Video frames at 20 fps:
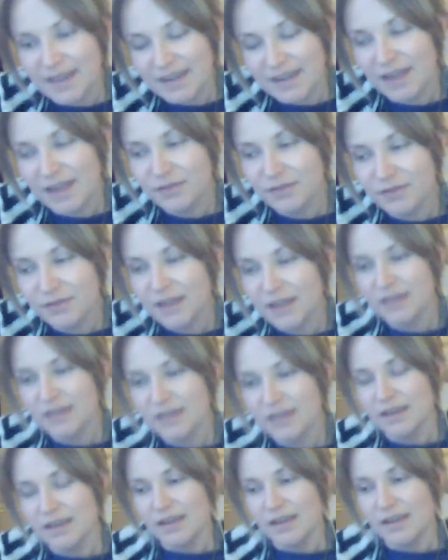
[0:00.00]
think
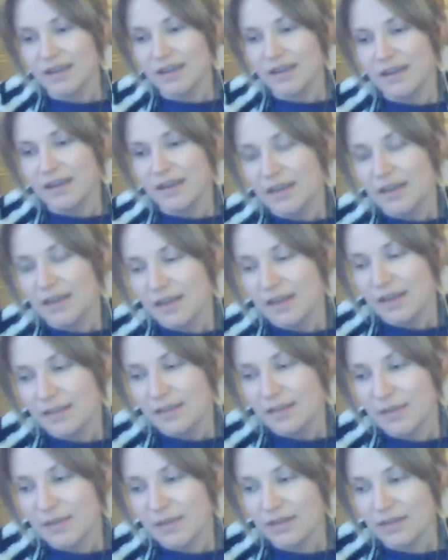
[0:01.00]
the big
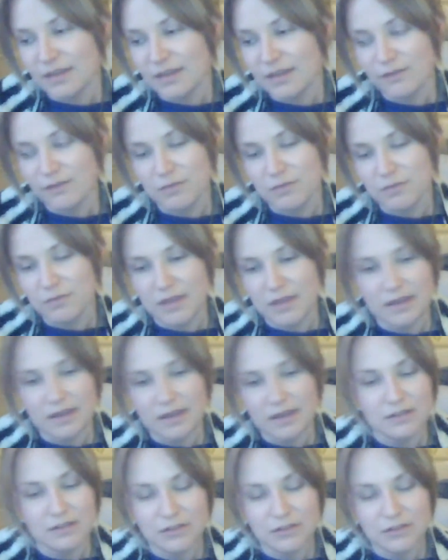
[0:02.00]
thing for me is
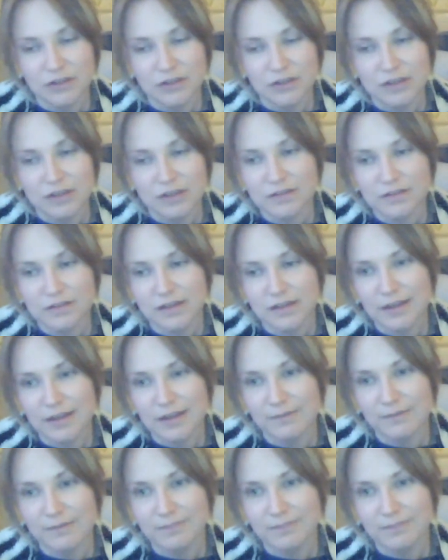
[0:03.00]
just
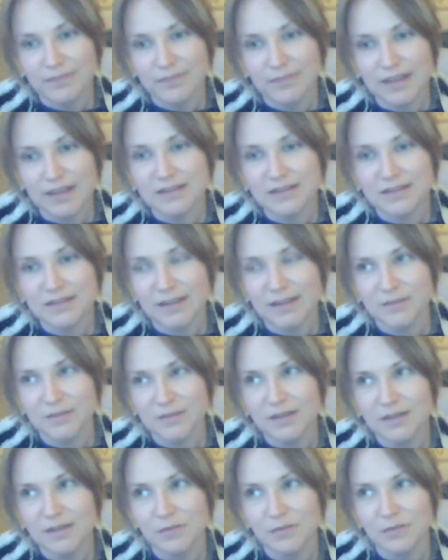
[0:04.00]
accepting
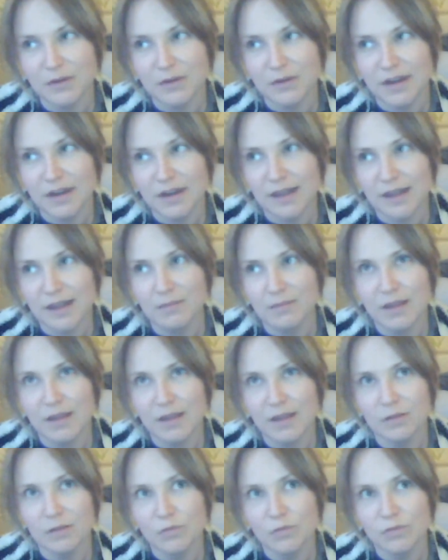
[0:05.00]
where I am in the
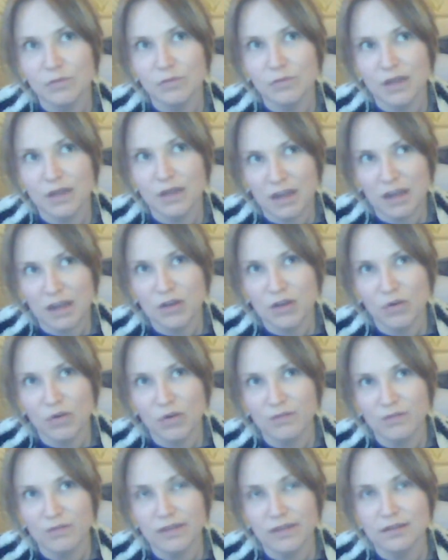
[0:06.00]
moment and not
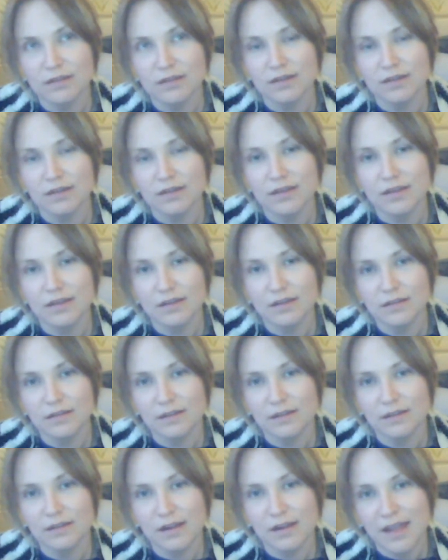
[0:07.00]
fighting against it.
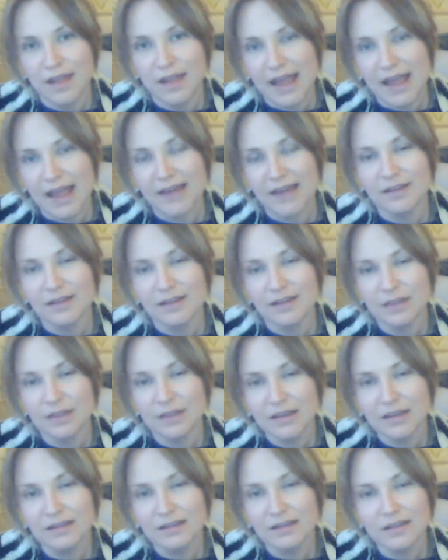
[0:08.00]
And I think I
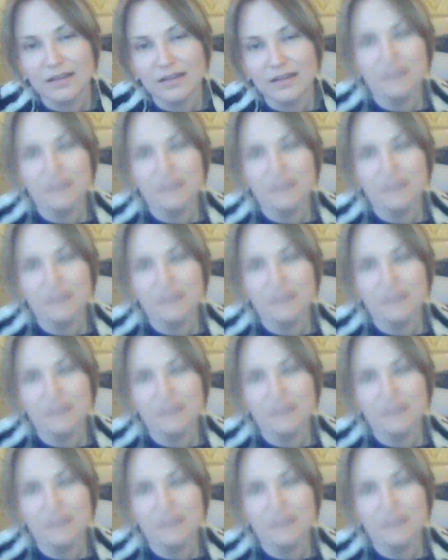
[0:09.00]
did this in